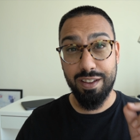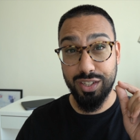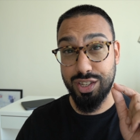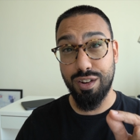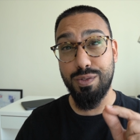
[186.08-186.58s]
If
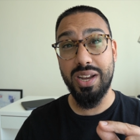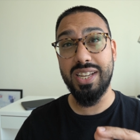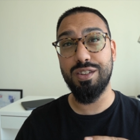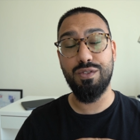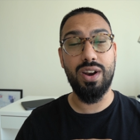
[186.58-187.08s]
the software
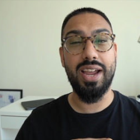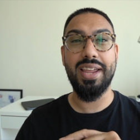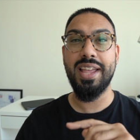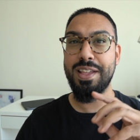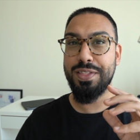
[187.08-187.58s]
isn't
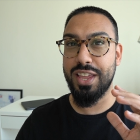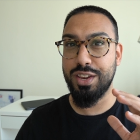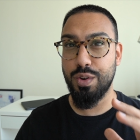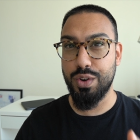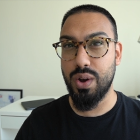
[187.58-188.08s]
right, then
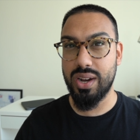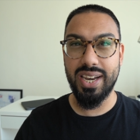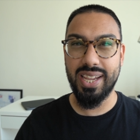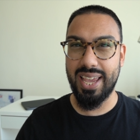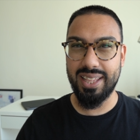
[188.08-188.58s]
you're not
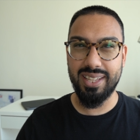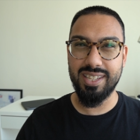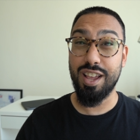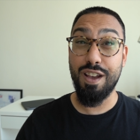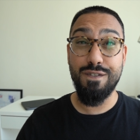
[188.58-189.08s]
gonna get
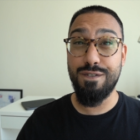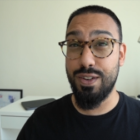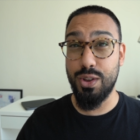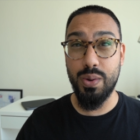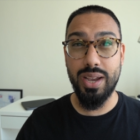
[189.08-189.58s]
this
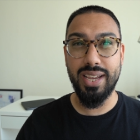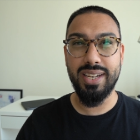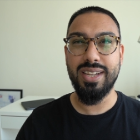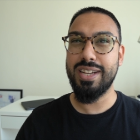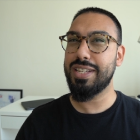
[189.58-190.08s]
fluid,